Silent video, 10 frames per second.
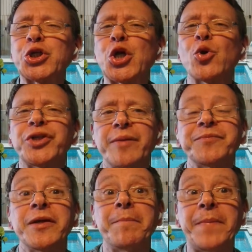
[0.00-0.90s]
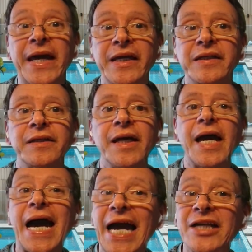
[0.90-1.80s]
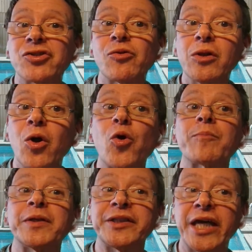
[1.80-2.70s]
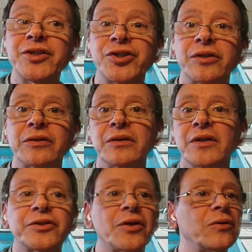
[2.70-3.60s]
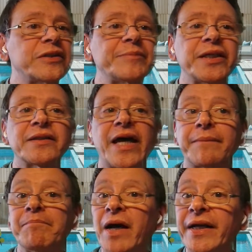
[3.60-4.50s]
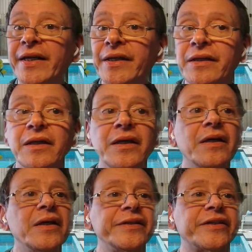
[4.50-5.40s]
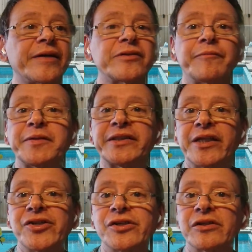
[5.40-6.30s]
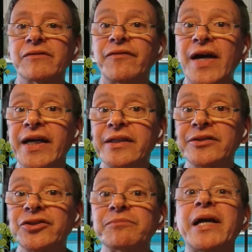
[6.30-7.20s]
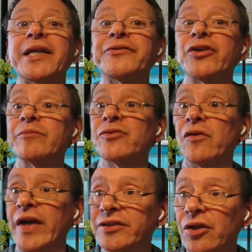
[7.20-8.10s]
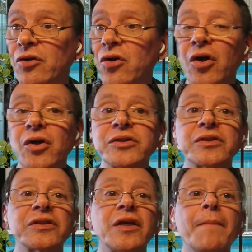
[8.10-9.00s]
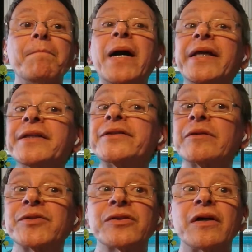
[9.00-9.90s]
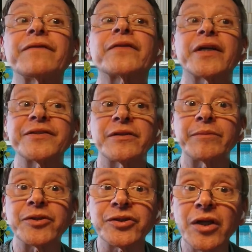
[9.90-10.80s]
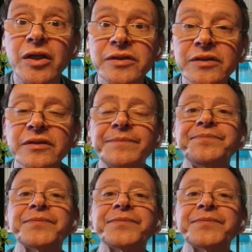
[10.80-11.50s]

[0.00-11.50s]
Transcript: Show them the pain, actual or potential. So something like money in terms of potential fines, money in terms of extra costs, money in terms of customers lost.